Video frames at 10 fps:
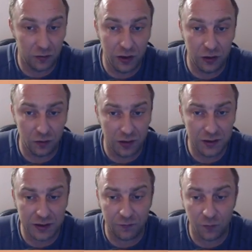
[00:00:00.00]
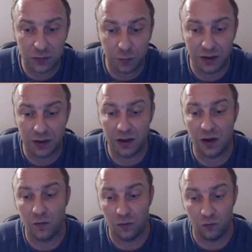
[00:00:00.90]
Queen to e seven was played, and
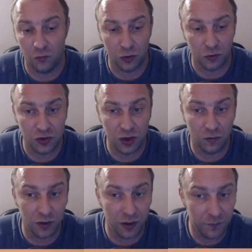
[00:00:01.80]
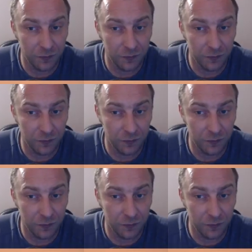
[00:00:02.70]
now rook to g three,